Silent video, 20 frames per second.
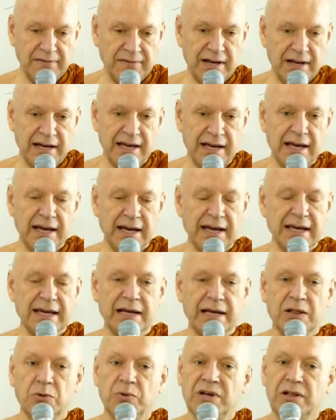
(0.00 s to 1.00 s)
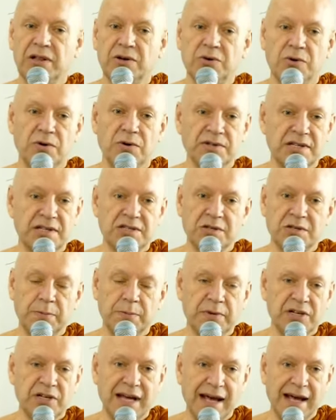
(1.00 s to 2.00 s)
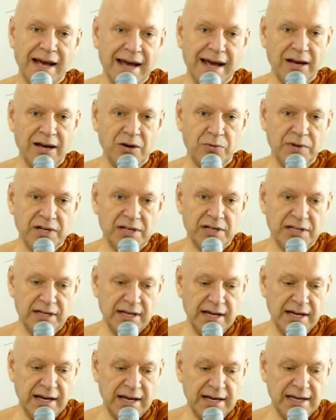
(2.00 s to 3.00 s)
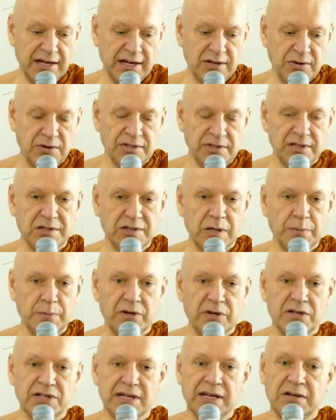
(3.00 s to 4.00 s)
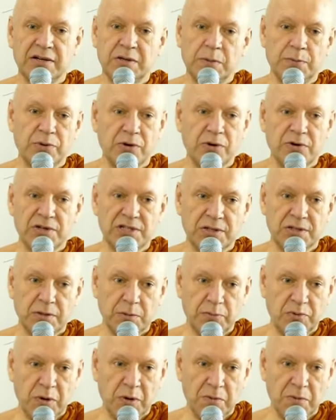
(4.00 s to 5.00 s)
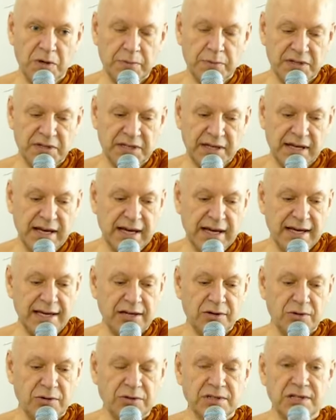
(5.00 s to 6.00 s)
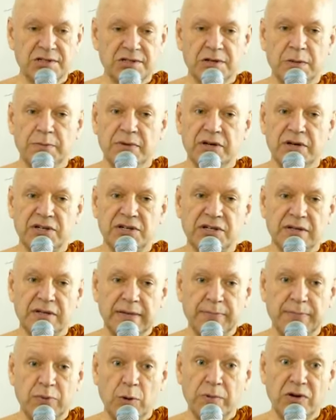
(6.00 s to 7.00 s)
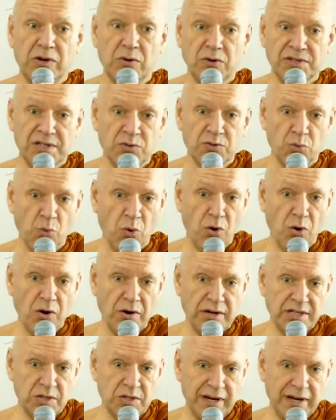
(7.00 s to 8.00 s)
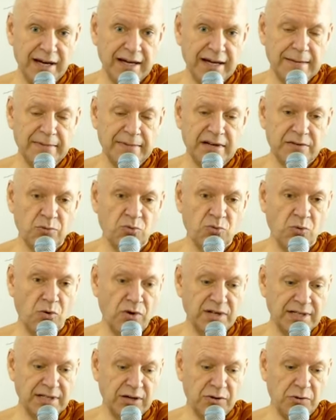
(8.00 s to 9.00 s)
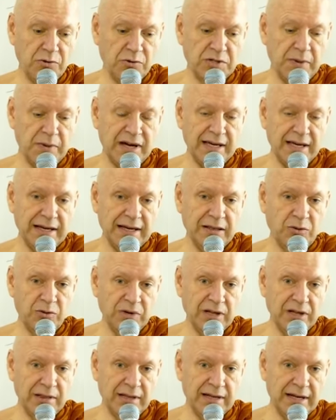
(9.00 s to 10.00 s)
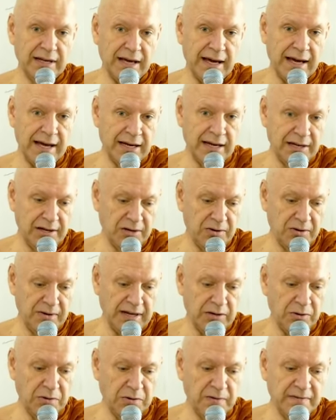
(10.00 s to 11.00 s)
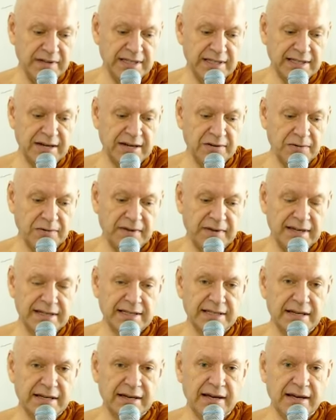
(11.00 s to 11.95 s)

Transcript: Yeah, ill will causes so much anguish, it causes so much interpersonal problems, it probably causes wars, right? I mean, wars are caused by ill will and anger and all of these kind of things.